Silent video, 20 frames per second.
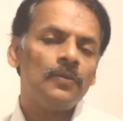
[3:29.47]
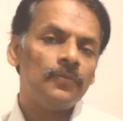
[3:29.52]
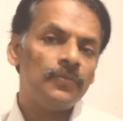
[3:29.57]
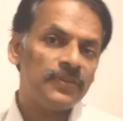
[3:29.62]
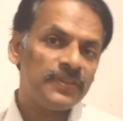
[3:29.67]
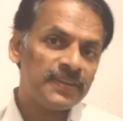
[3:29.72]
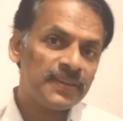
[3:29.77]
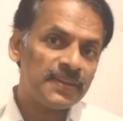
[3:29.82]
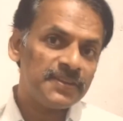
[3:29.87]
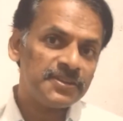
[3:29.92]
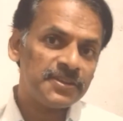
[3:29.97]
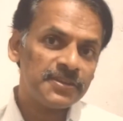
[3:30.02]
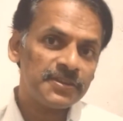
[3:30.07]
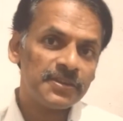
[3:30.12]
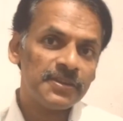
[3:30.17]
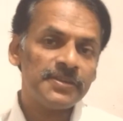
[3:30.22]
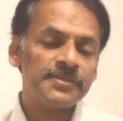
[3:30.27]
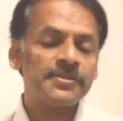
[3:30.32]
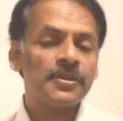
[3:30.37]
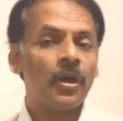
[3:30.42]
Physical
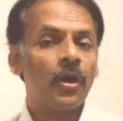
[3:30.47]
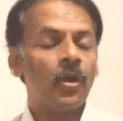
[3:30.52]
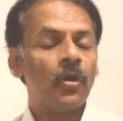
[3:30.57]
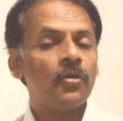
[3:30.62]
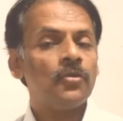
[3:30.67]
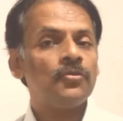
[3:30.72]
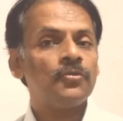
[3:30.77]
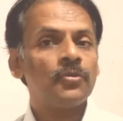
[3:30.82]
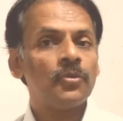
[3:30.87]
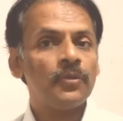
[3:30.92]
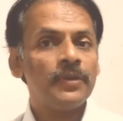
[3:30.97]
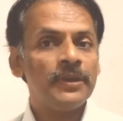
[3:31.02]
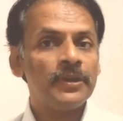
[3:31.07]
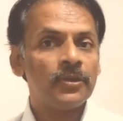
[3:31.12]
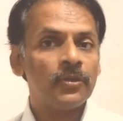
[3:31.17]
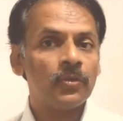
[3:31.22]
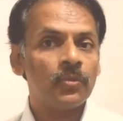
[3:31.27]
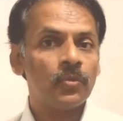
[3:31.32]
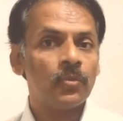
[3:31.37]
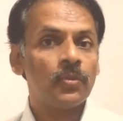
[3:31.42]
generals also
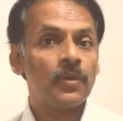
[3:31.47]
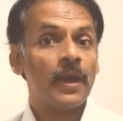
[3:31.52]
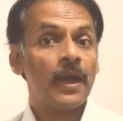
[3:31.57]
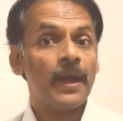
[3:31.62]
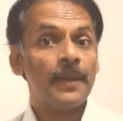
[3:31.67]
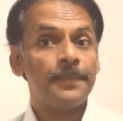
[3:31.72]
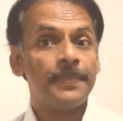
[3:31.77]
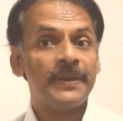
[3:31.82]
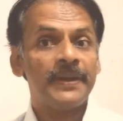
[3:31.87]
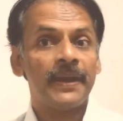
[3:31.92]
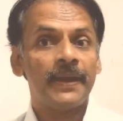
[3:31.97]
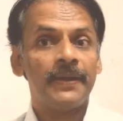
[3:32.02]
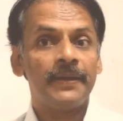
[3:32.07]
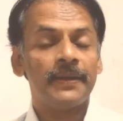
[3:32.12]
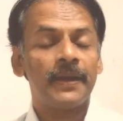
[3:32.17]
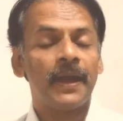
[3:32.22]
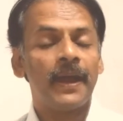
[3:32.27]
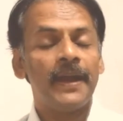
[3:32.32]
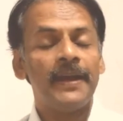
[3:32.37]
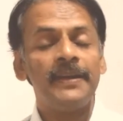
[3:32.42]
include
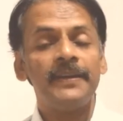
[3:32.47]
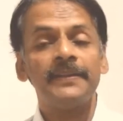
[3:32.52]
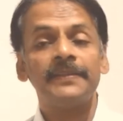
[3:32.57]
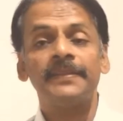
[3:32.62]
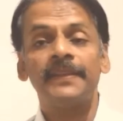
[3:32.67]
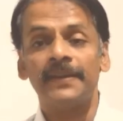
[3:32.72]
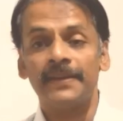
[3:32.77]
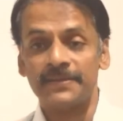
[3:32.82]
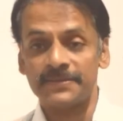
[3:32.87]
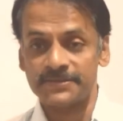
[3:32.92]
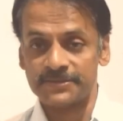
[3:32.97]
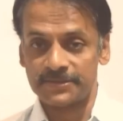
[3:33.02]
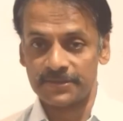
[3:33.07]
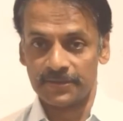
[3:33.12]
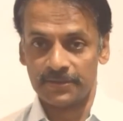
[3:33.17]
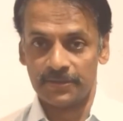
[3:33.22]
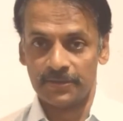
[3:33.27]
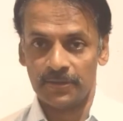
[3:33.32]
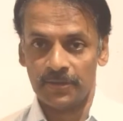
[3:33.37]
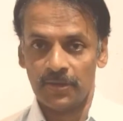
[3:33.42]
appetite and
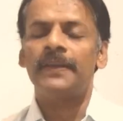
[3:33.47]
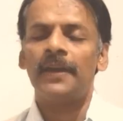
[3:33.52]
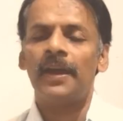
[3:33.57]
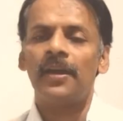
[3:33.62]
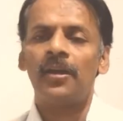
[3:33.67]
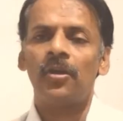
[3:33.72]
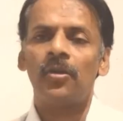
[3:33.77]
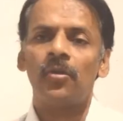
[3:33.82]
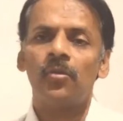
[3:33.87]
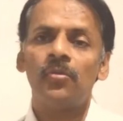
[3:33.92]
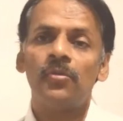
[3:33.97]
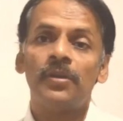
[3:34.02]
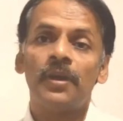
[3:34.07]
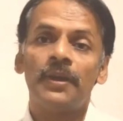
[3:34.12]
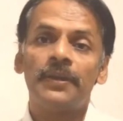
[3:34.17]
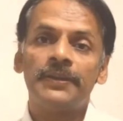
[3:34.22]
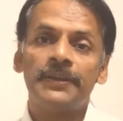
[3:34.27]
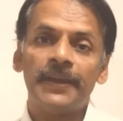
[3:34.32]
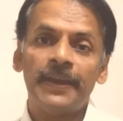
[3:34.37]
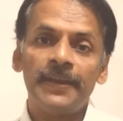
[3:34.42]
thirst. There are
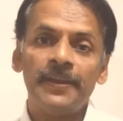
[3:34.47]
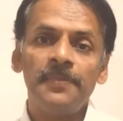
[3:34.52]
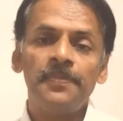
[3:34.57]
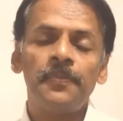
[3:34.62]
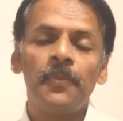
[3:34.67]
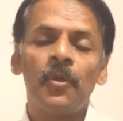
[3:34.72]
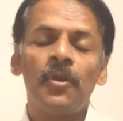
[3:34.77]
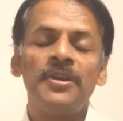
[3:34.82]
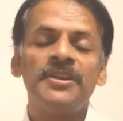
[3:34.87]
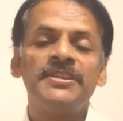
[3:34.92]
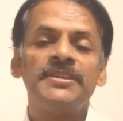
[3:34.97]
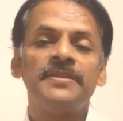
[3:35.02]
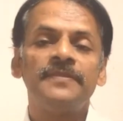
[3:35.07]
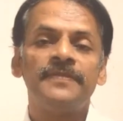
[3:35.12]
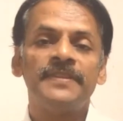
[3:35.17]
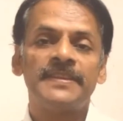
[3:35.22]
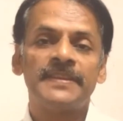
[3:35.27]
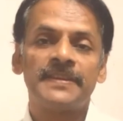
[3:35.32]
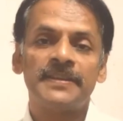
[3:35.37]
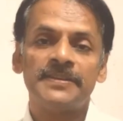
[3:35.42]
around 10 points in
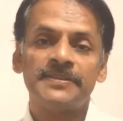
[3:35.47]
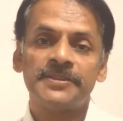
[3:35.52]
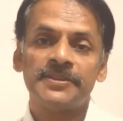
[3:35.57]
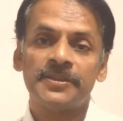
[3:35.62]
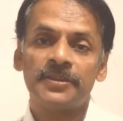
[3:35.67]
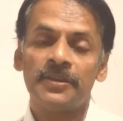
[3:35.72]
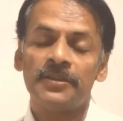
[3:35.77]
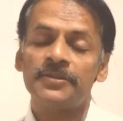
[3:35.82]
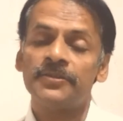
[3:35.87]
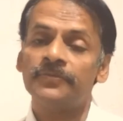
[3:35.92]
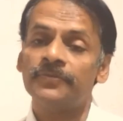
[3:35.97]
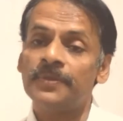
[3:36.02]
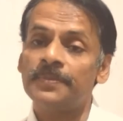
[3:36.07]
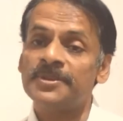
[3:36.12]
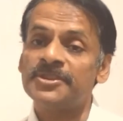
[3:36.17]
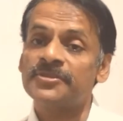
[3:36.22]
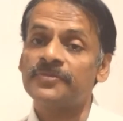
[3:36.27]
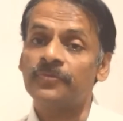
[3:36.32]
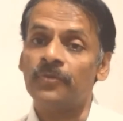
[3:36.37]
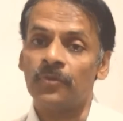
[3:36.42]
physical generals we
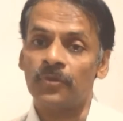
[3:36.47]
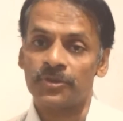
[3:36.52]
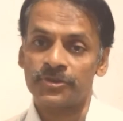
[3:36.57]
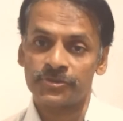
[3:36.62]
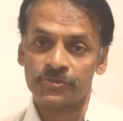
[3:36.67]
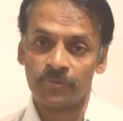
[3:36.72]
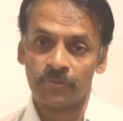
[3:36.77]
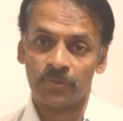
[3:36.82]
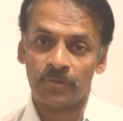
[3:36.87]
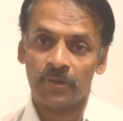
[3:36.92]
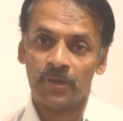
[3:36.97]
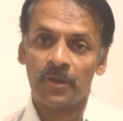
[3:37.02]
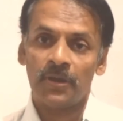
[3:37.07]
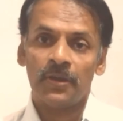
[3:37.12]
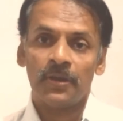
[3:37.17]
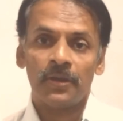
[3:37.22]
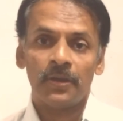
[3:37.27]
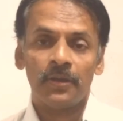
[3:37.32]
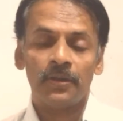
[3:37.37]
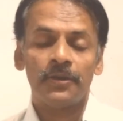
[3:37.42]
must focus on
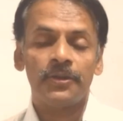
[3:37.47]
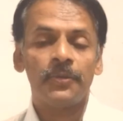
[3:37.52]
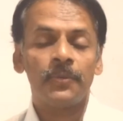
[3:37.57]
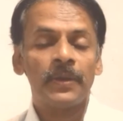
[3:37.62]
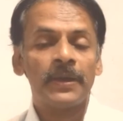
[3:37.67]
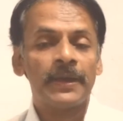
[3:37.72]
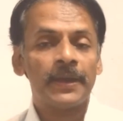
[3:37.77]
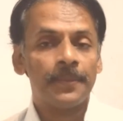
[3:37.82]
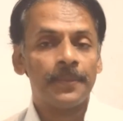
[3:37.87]
during